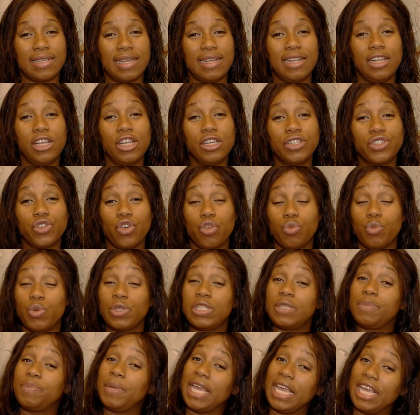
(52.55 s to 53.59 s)
and it looks
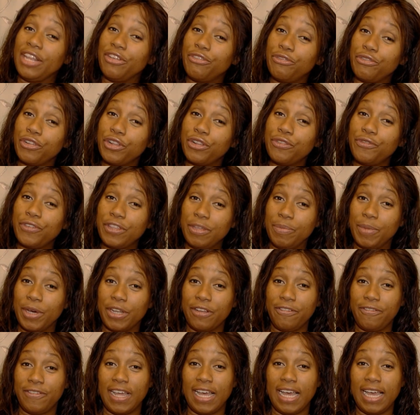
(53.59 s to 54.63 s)
almost painful for the
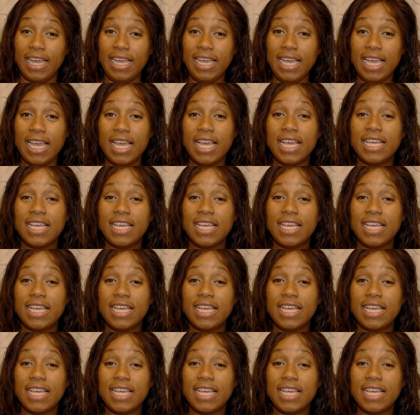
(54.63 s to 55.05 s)
butterfly.